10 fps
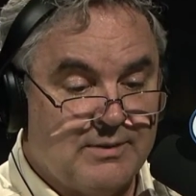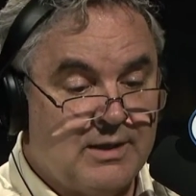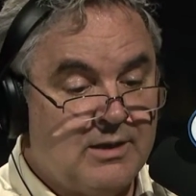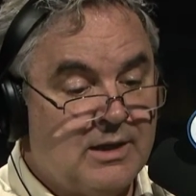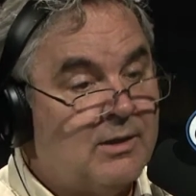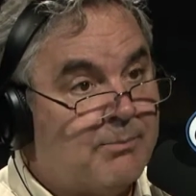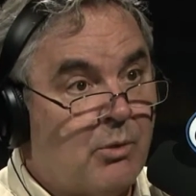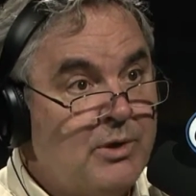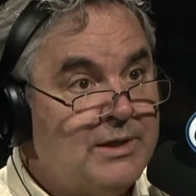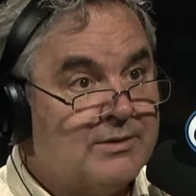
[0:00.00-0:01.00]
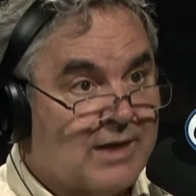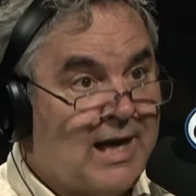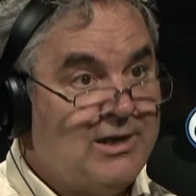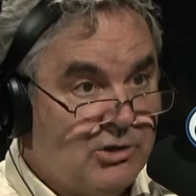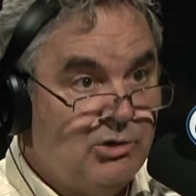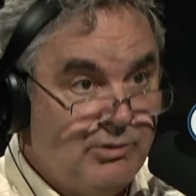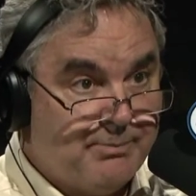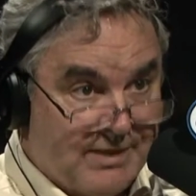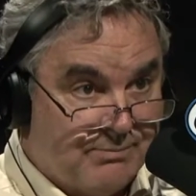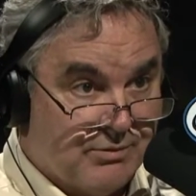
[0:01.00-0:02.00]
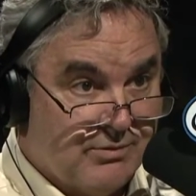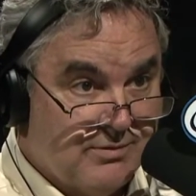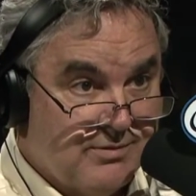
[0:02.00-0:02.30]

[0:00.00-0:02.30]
And and the point is, I knew people.